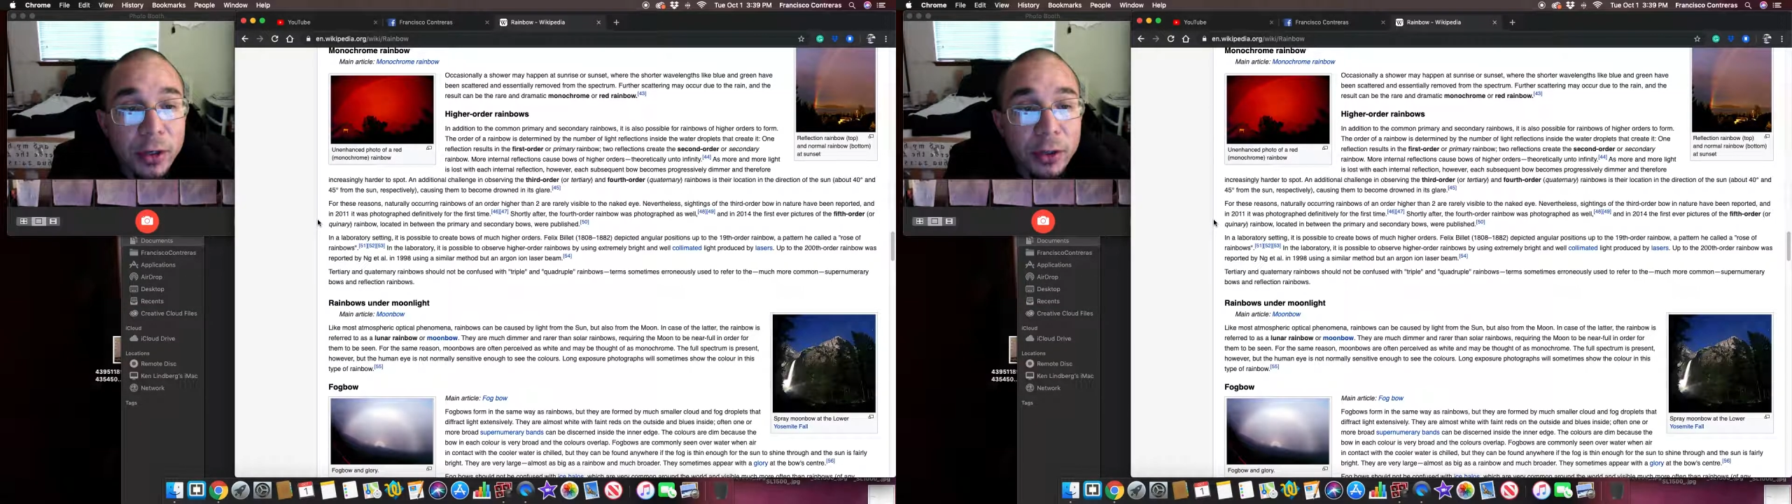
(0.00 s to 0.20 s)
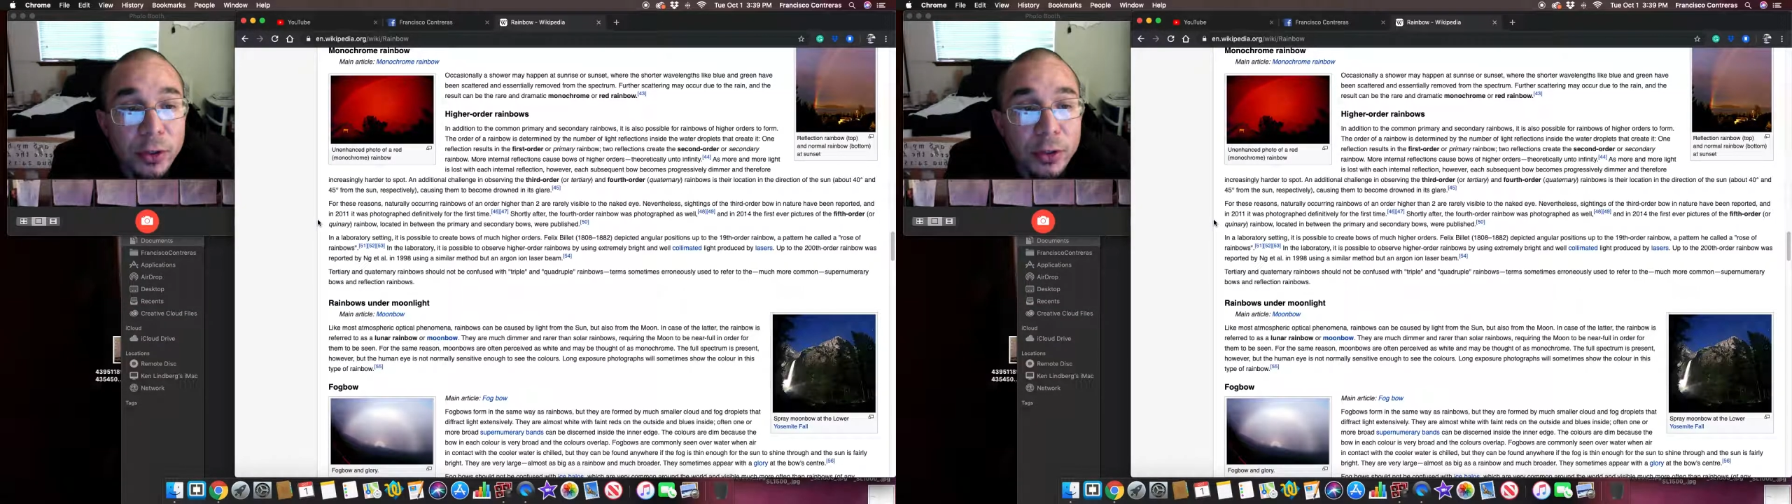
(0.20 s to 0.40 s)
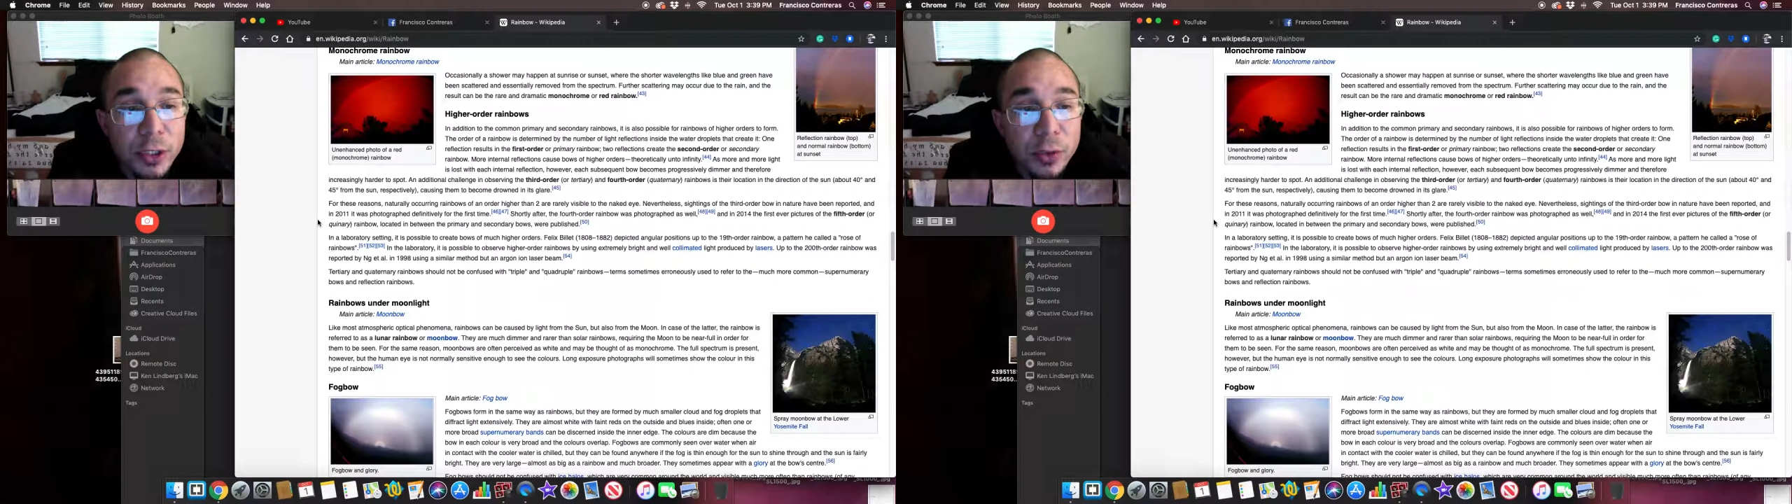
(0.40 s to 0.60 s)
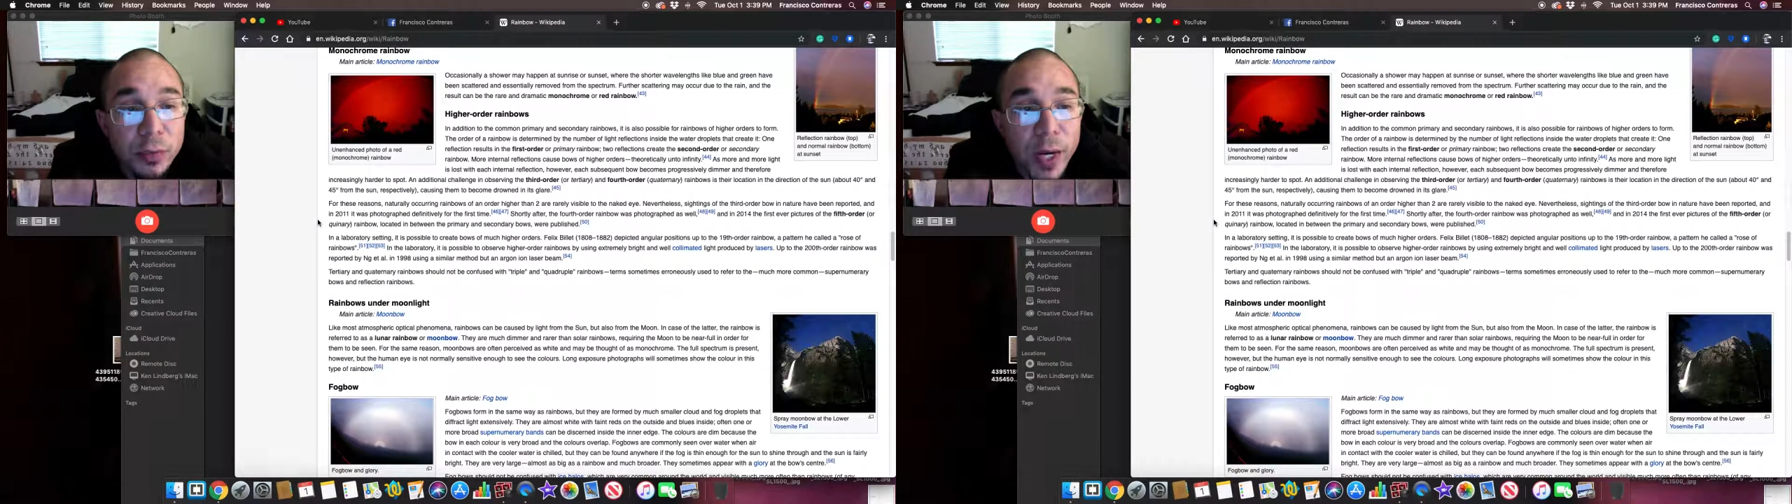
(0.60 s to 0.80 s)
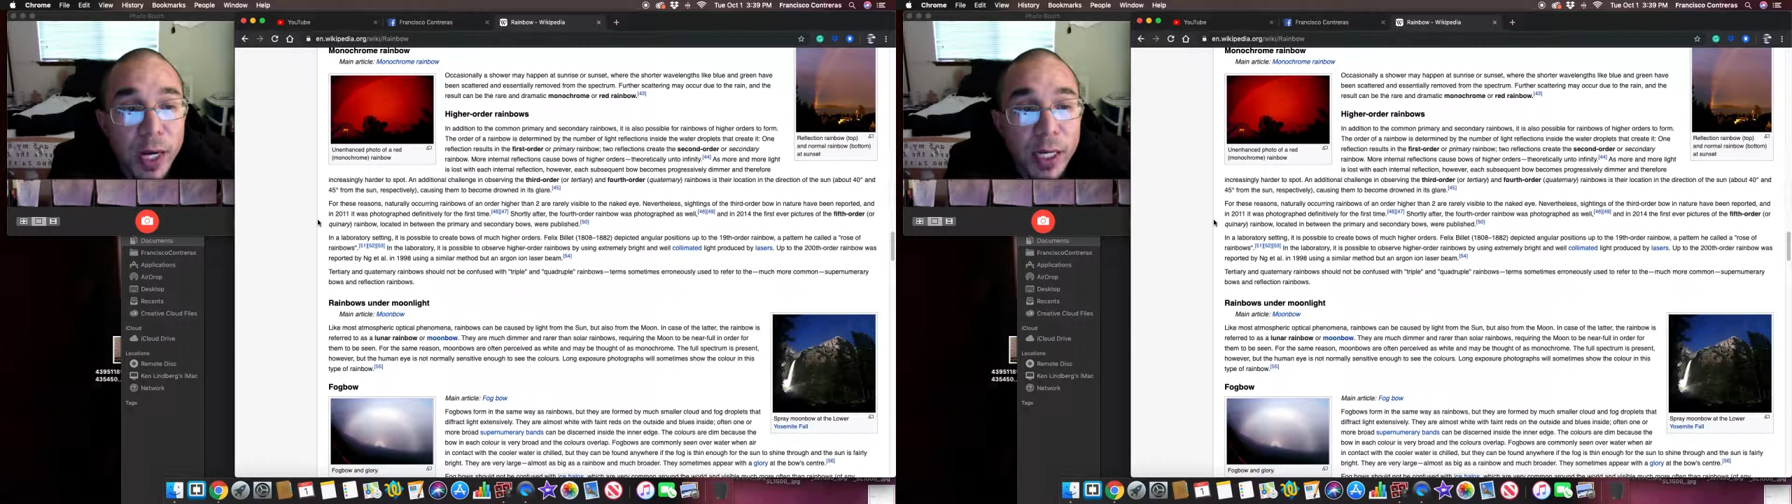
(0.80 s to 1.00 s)
due to the
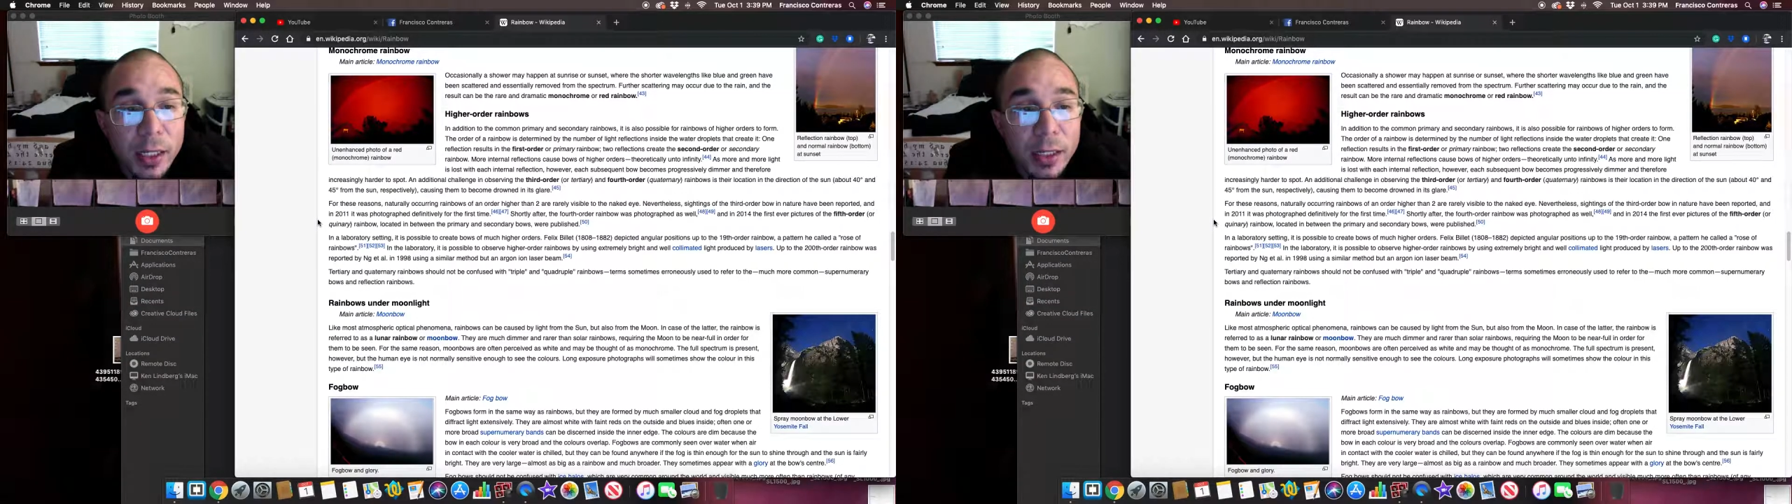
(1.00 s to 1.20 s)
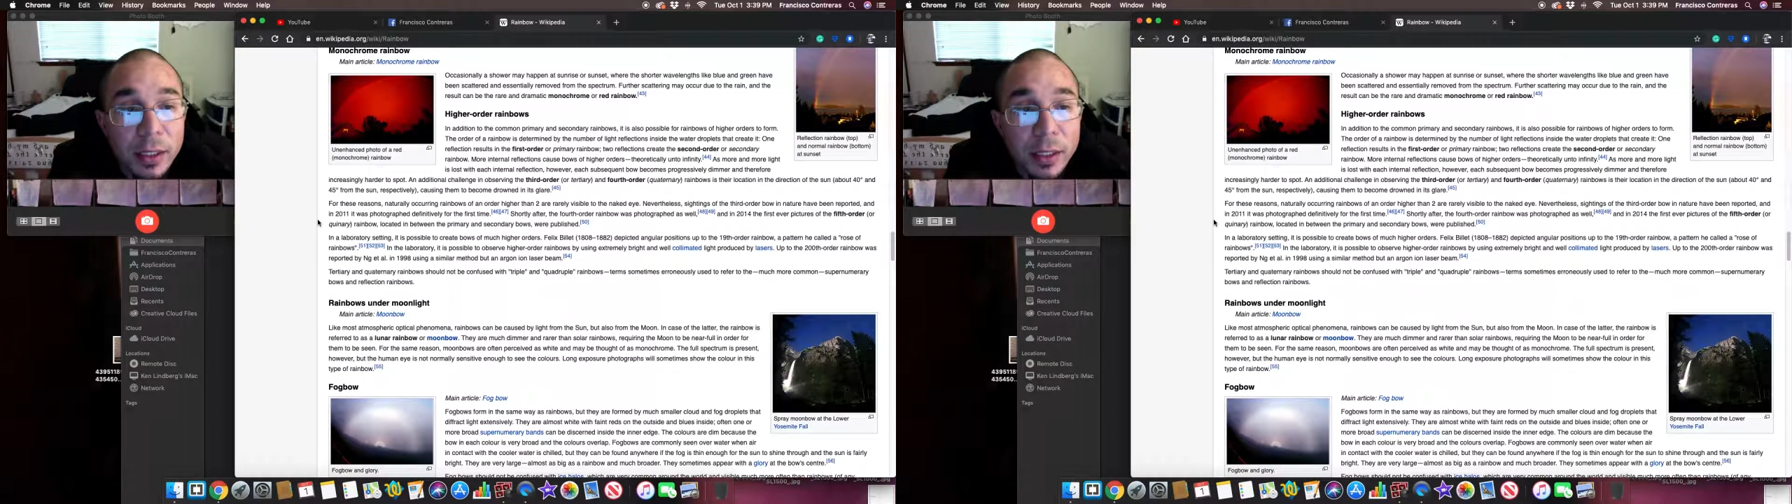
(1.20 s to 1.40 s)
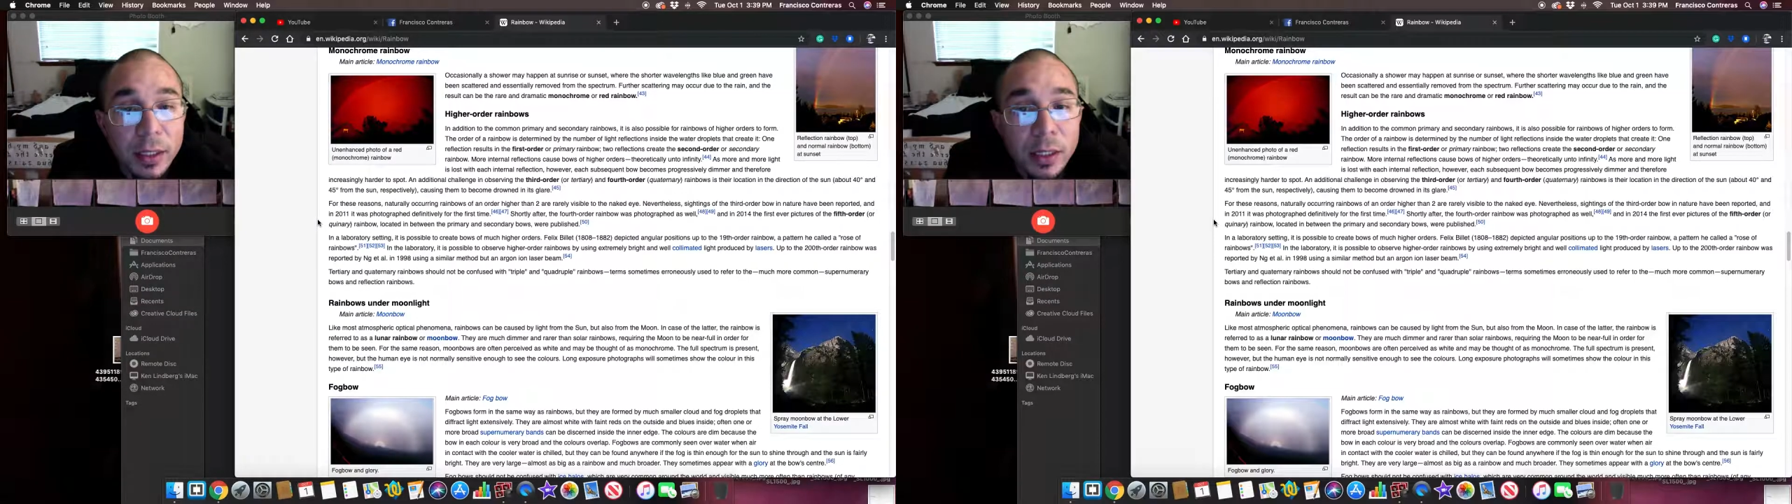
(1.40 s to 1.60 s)
rain, and the